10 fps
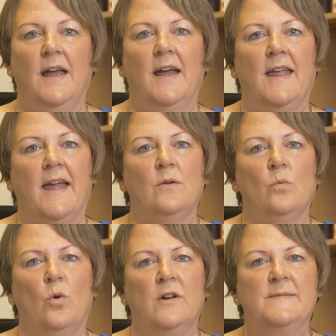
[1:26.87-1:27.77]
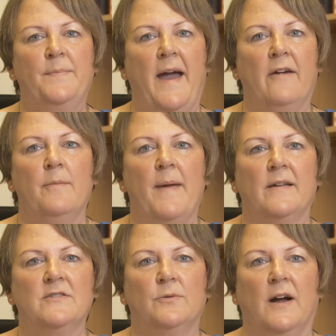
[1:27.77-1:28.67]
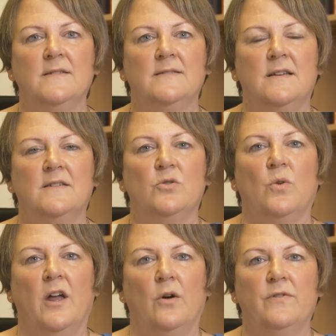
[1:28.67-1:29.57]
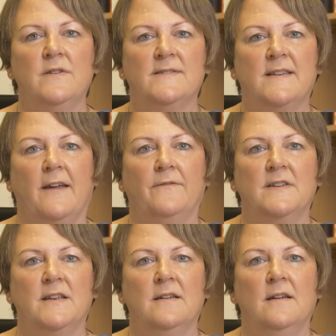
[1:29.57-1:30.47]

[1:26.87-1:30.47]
Again, what is paramount to us is your health and safety